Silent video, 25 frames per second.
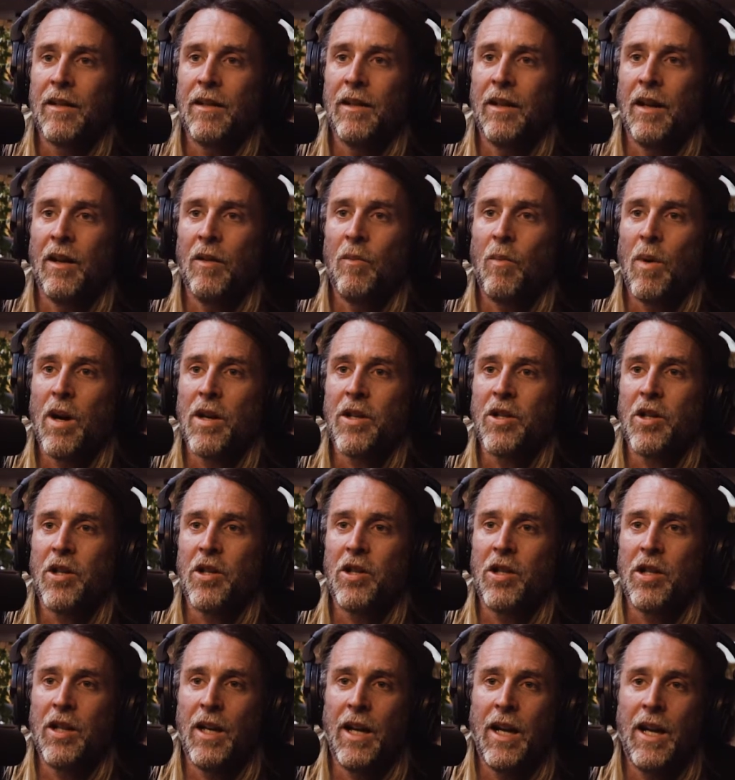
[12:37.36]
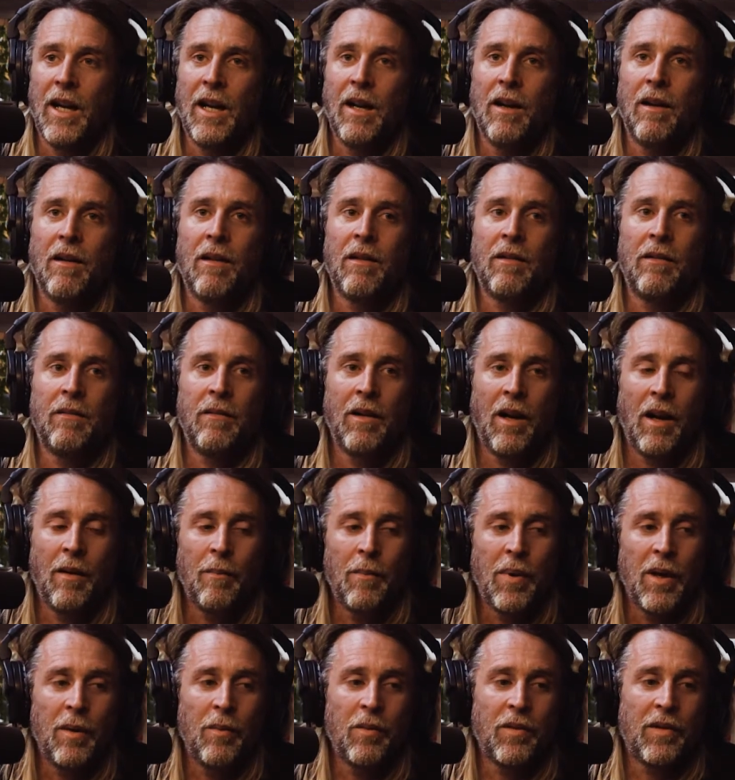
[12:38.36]
You know, once you share
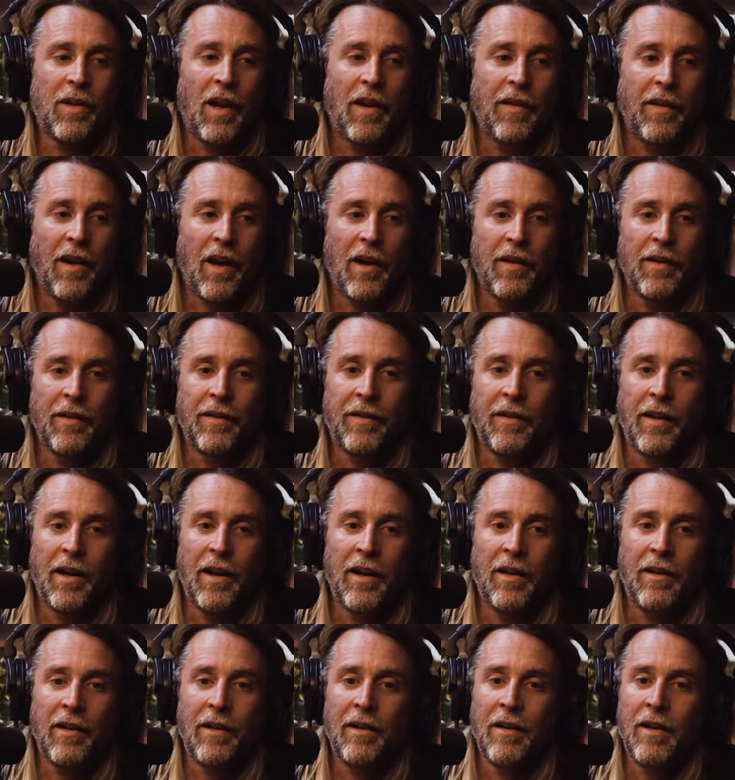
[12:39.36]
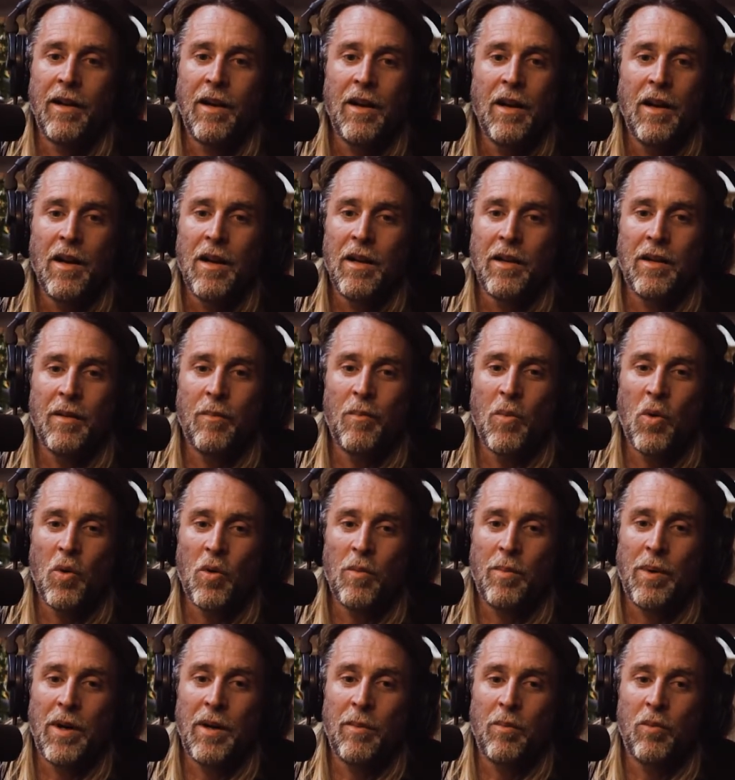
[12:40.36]
and people start to understand it, the
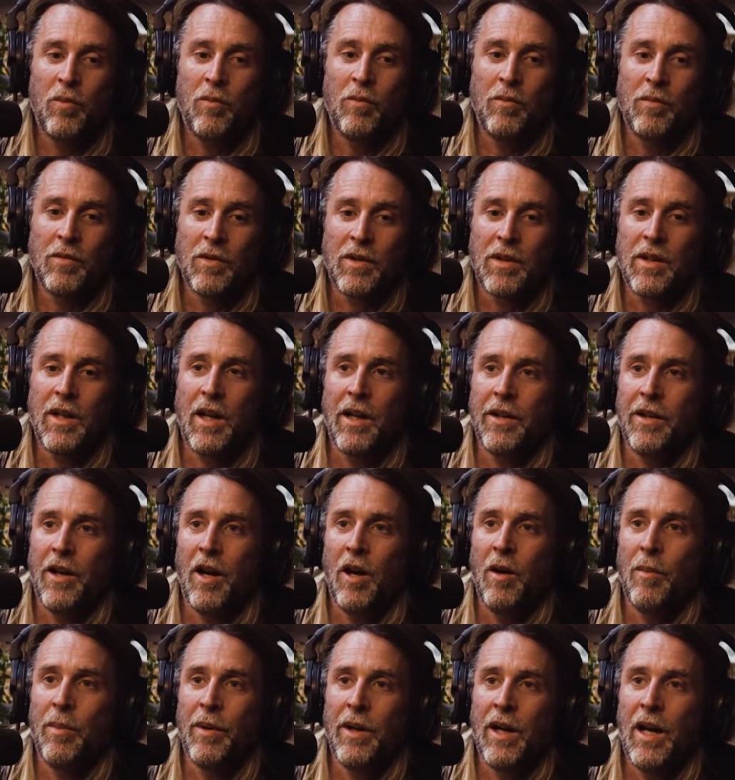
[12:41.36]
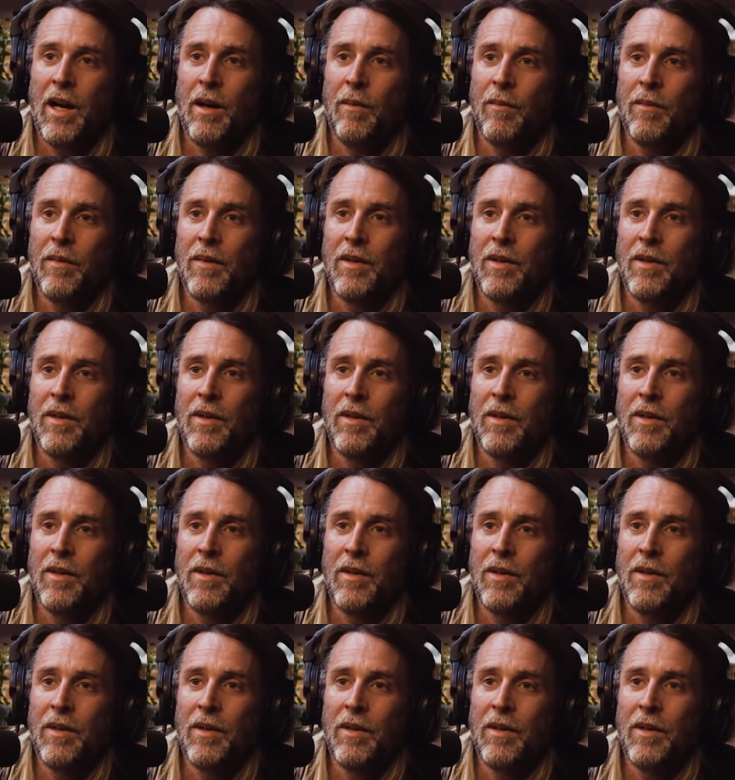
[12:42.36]
more people start to open up.